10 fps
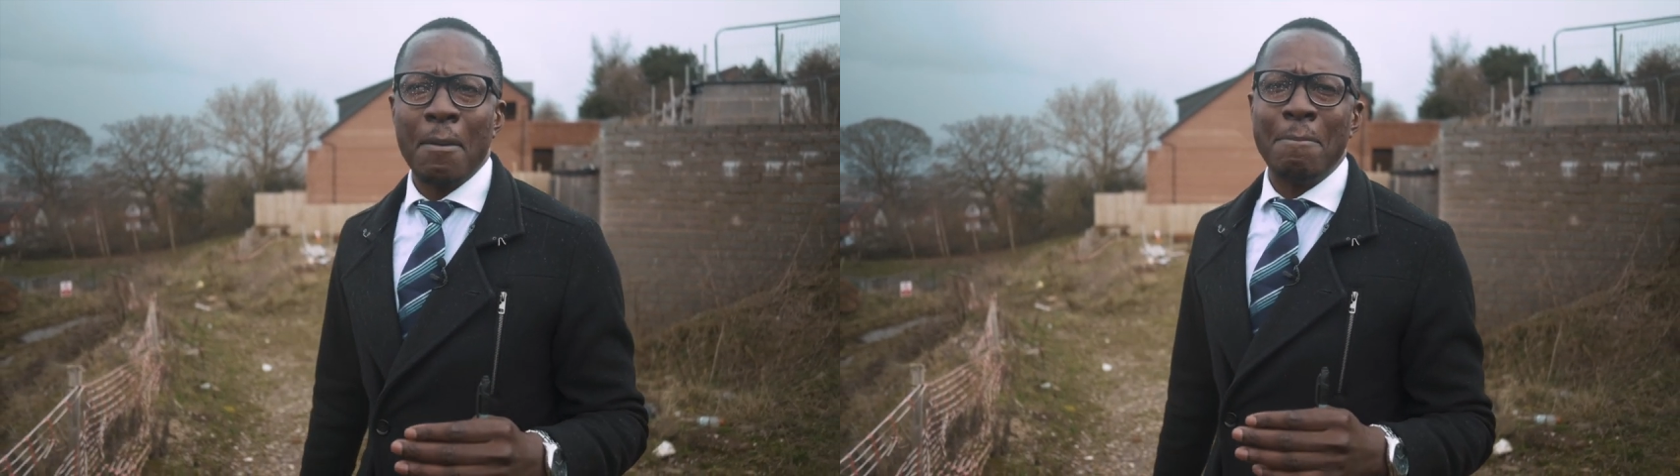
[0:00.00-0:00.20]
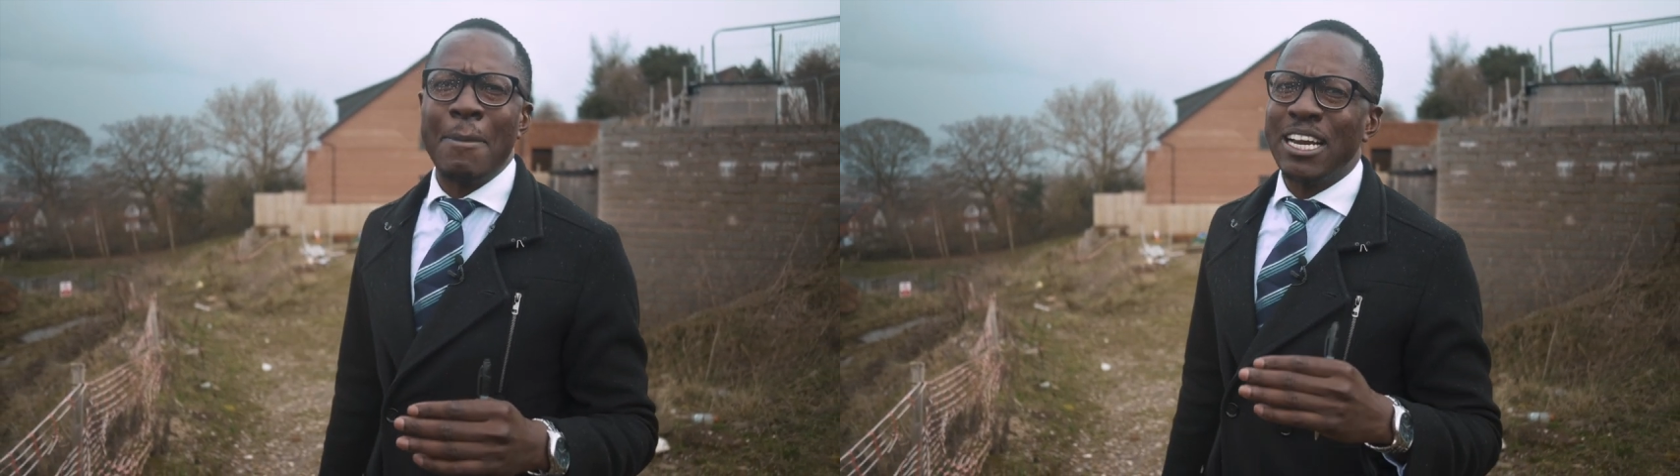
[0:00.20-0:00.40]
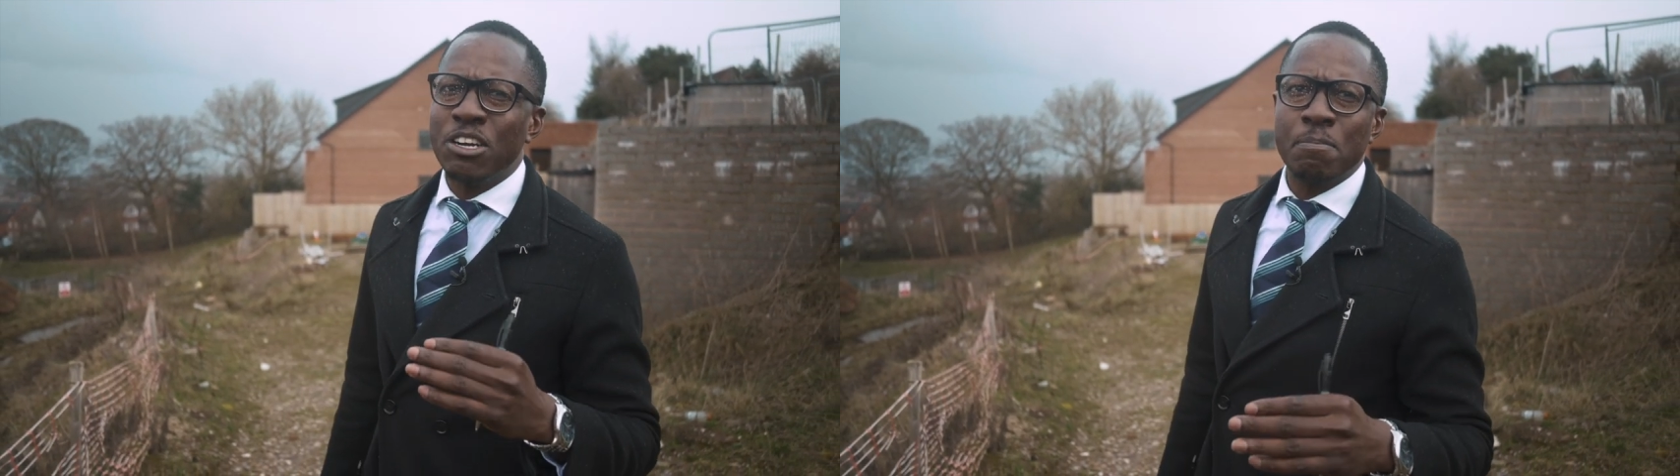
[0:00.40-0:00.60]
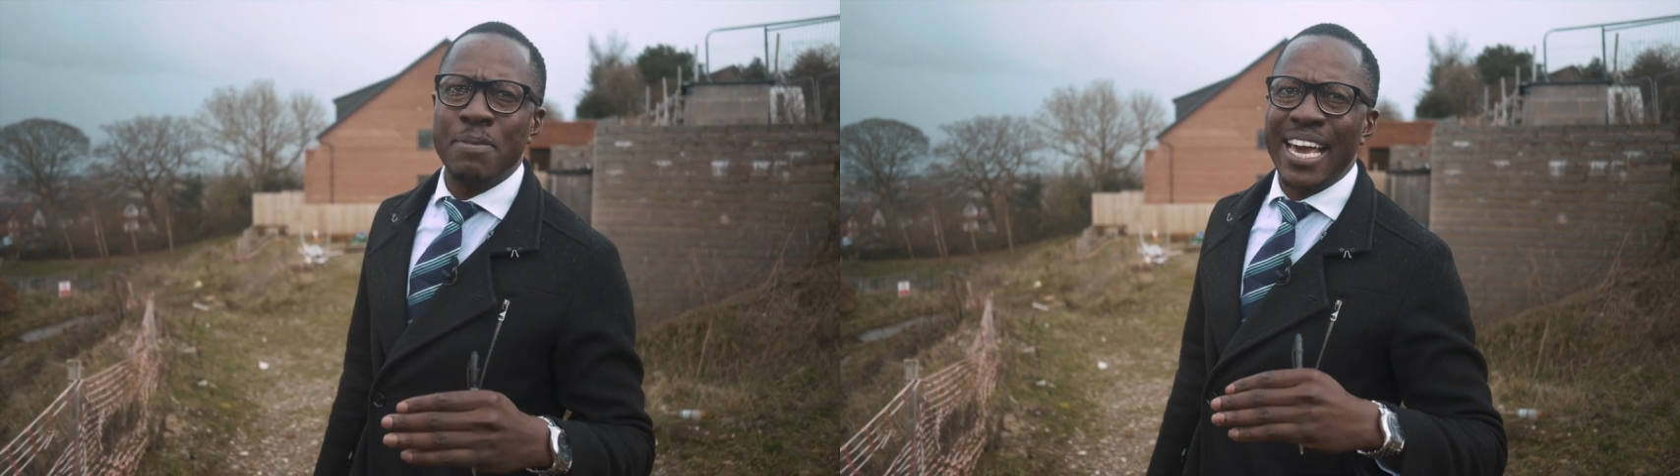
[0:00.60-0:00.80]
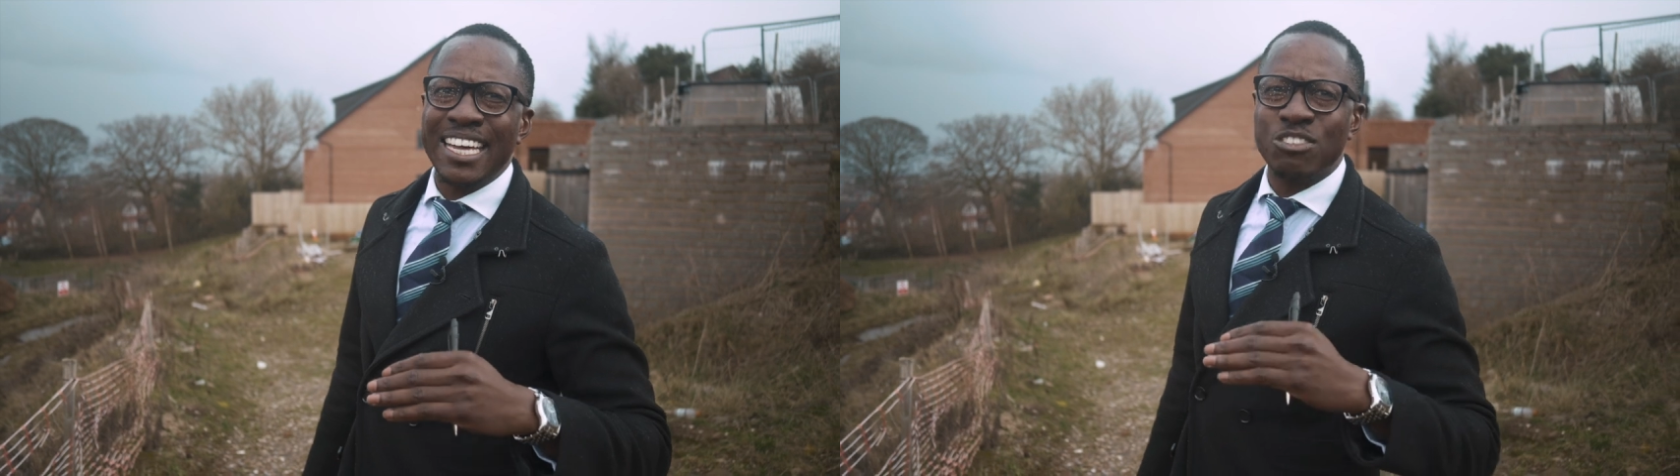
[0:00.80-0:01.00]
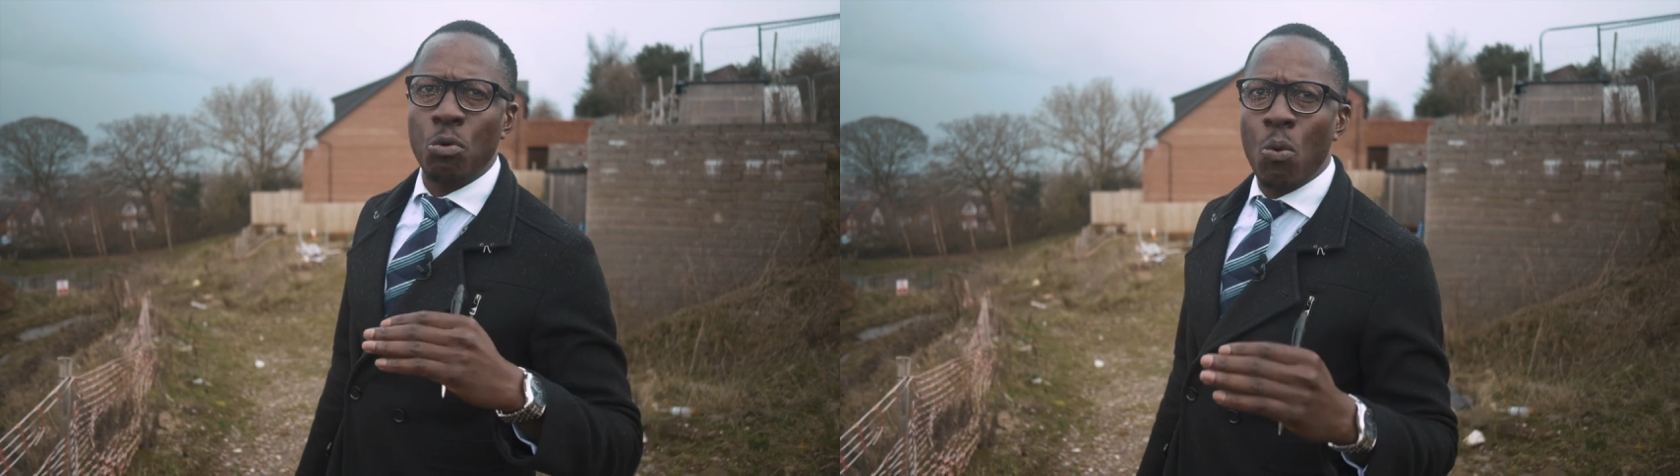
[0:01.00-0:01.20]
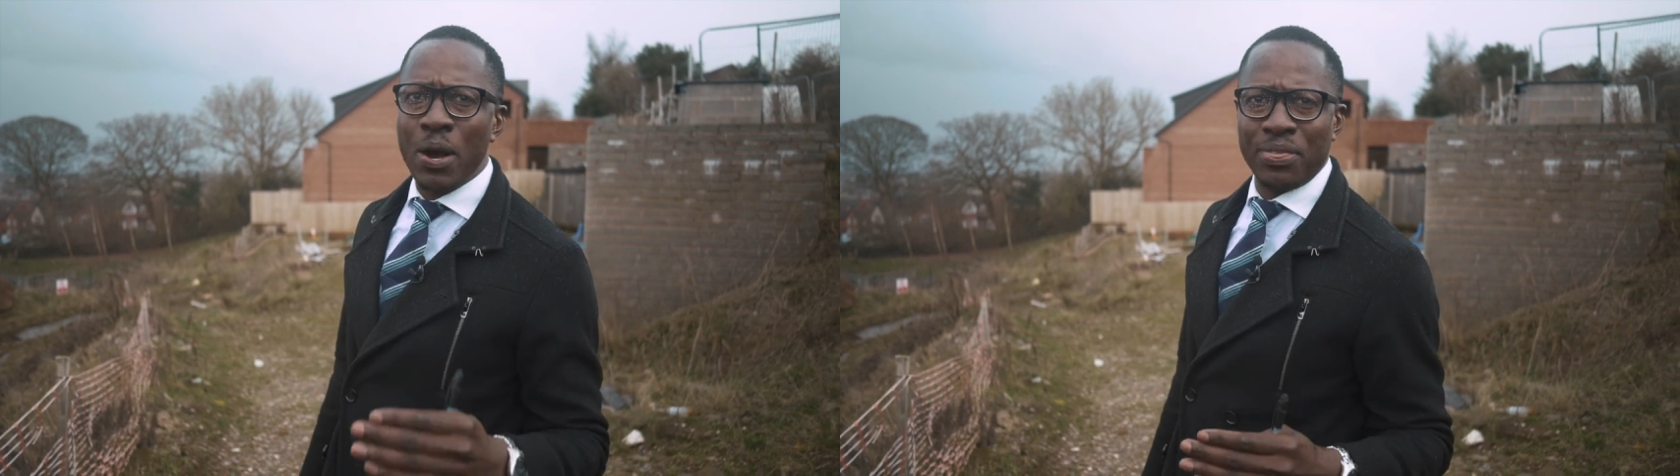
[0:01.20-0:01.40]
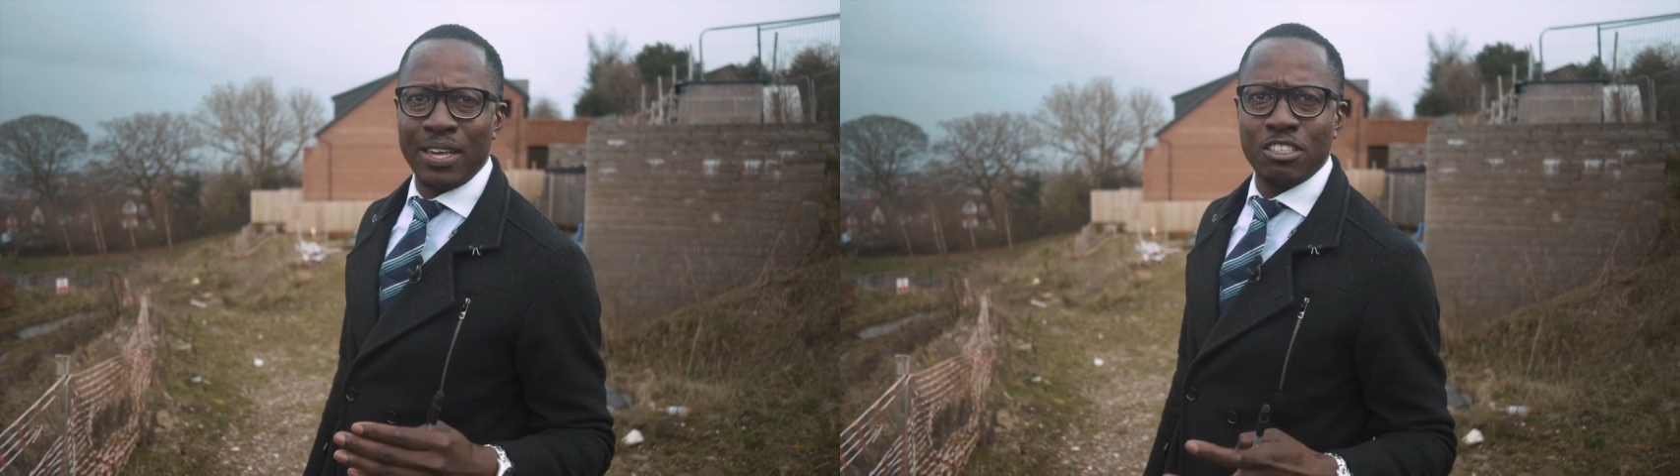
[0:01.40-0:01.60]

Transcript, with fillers: might not be as worth